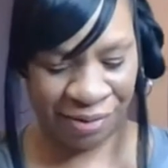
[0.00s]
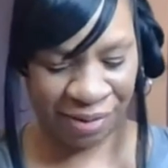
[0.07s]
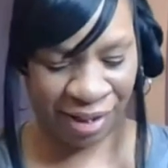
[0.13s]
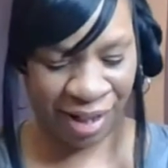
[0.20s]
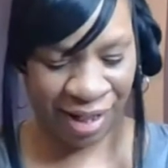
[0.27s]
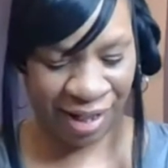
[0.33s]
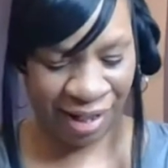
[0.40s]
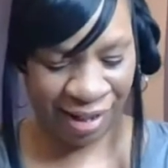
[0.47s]

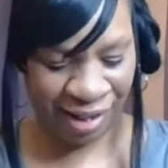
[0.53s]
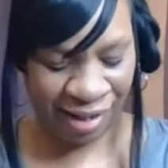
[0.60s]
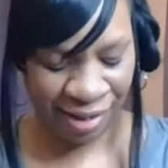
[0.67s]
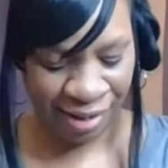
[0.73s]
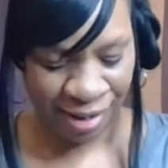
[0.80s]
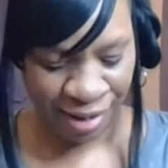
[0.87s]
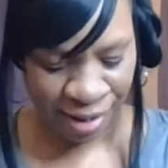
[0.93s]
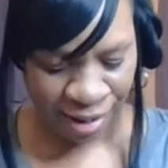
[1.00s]
Okay.
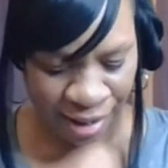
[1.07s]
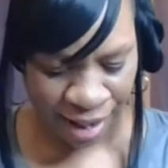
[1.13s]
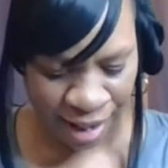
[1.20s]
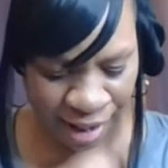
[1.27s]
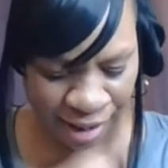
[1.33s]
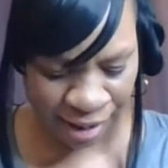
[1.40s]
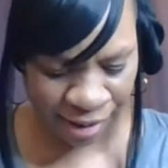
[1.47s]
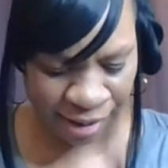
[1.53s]

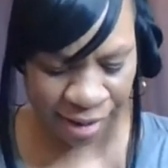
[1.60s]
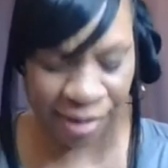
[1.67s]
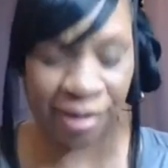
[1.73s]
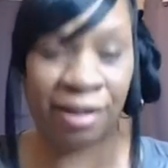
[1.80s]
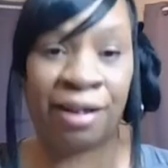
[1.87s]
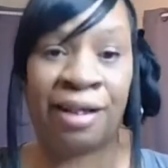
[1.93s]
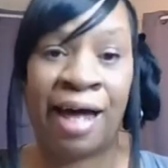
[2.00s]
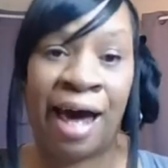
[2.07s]
And this is
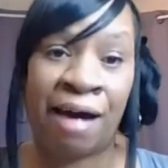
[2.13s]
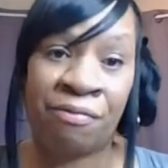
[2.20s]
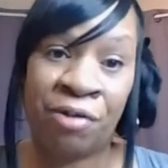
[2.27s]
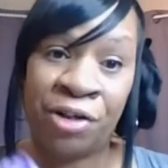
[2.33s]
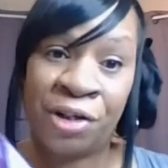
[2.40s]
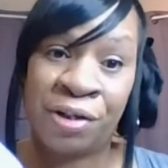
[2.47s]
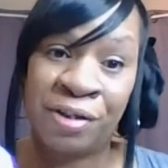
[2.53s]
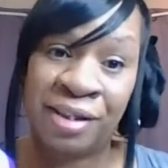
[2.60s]

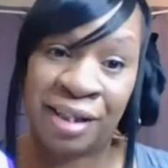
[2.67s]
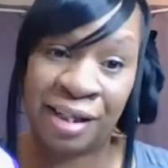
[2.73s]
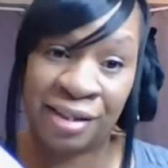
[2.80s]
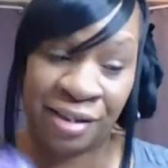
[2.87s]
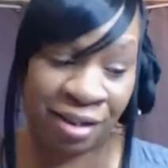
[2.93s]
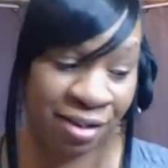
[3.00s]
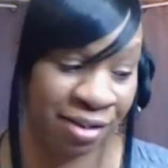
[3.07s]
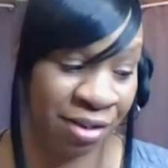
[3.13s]
lavender
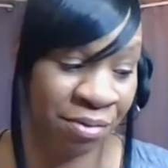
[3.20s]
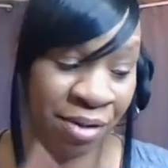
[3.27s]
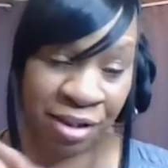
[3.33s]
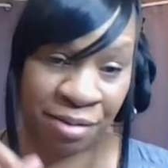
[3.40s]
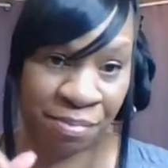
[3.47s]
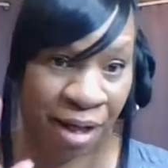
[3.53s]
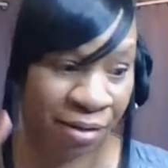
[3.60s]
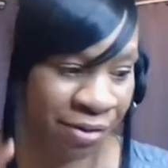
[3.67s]
scented. So it
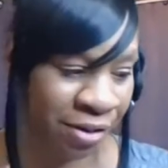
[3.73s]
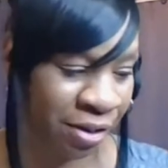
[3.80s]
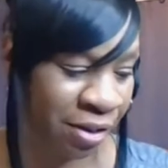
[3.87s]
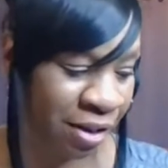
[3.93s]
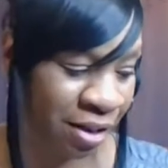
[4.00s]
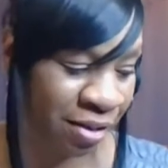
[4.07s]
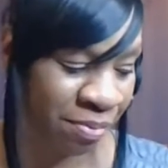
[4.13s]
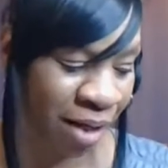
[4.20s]
smells
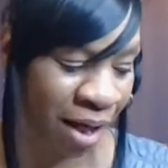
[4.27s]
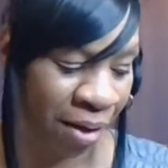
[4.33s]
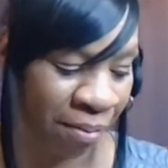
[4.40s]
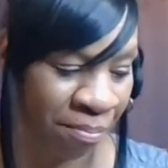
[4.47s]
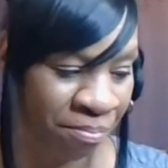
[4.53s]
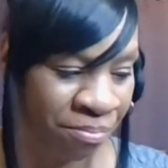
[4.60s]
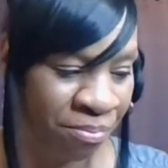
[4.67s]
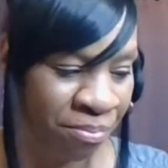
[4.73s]
good as well.
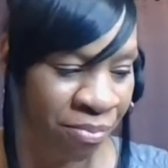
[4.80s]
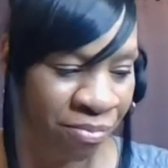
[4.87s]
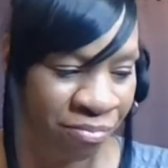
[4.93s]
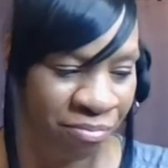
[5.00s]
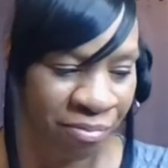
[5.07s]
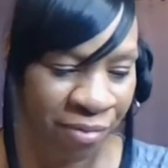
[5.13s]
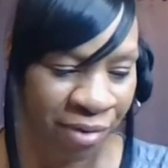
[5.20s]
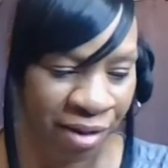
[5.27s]

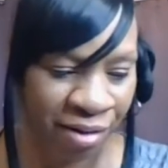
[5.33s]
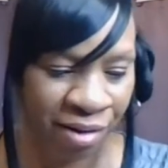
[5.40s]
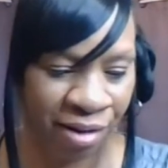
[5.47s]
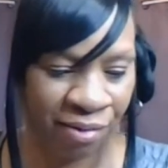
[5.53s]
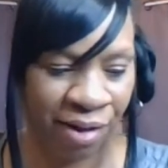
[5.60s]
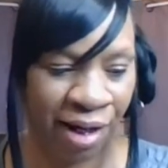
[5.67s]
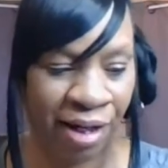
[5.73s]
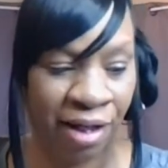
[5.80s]

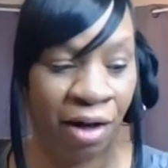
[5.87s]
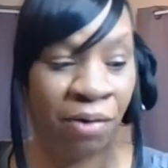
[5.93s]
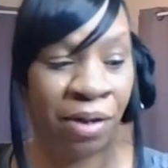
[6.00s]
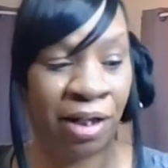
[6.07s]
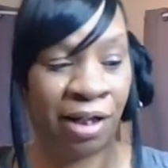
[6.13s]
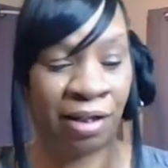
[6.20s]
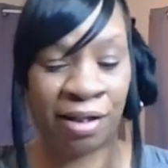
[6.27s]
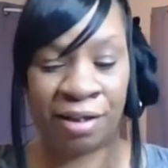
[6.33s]
All right. Oh,
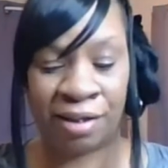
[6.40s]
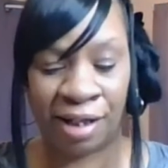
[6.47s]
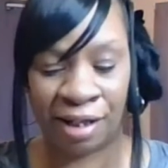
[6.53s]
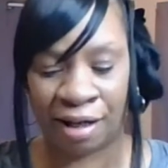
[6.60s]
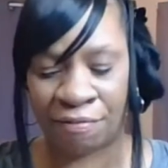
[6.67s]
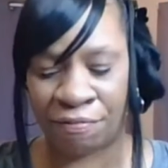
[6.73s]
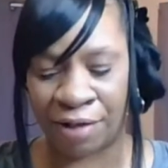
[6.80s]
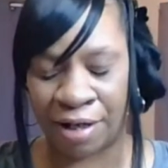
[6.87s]
another
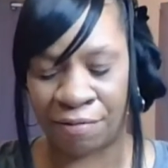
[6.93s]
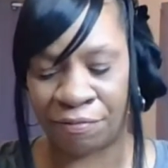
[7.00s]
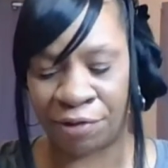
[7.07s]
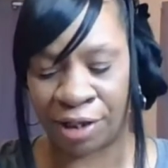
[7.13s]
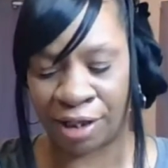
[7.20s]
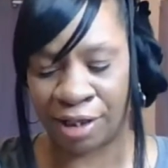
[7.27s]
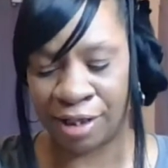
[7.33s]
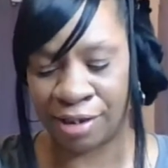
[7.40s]
thing I found for
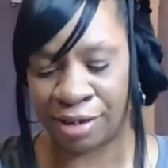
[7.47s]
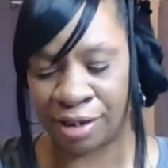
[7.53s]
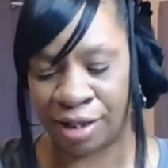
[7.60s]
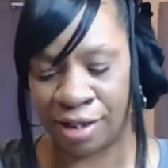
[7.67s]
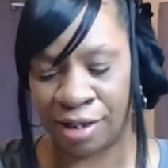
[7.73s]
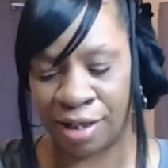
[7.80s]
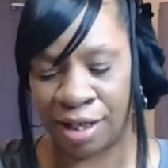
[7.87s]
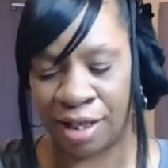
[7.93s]
the
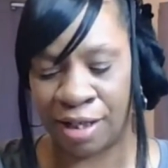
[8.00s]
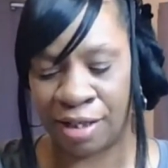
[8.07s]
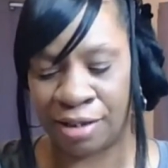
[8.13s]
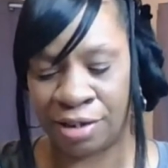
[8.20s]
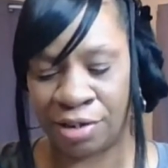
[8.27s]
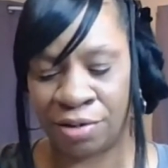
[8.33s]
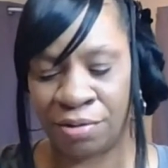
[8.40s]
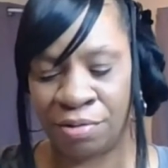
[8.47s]
kitchen is
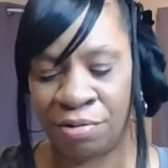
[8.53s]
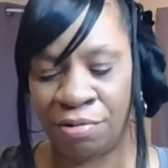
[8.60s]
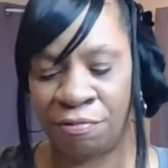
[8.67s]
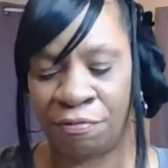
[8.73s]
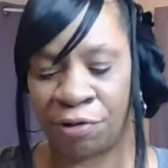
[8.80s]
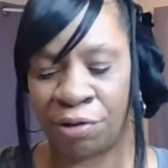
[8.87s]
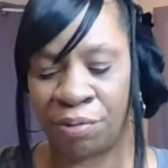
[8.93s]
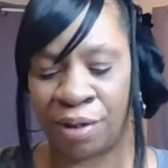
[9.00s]
two
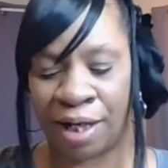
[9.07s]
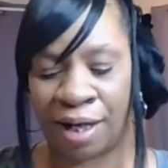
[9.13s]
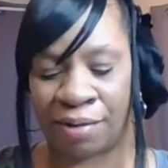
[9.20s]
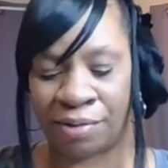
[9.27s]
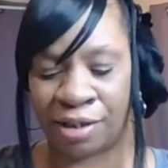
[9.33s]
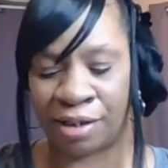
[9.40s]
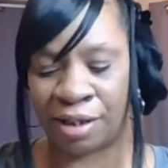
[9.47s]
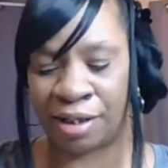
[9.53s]
fluid
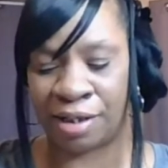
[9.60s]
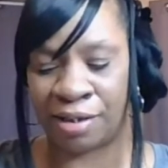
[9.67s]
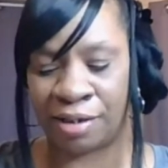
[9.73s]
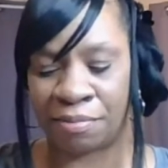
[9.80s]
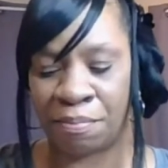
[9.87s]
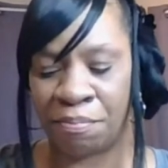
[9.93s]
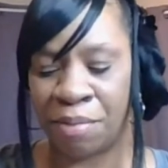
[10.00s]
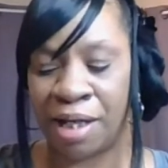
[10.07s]
ounces
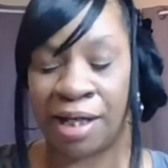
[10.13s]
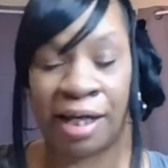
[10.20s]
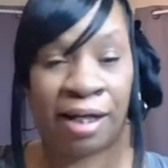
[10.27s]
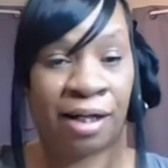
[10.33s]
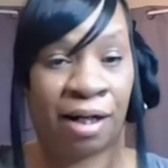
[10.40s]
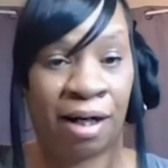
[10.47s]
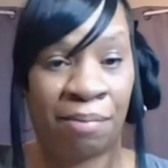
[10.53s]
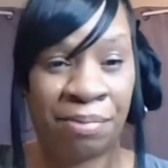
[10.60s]
mini
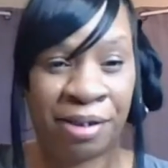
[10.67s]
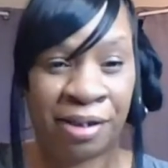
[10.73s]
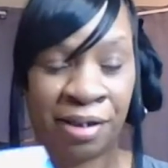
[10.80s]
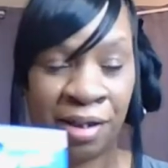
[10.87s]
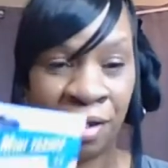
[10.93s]
cups.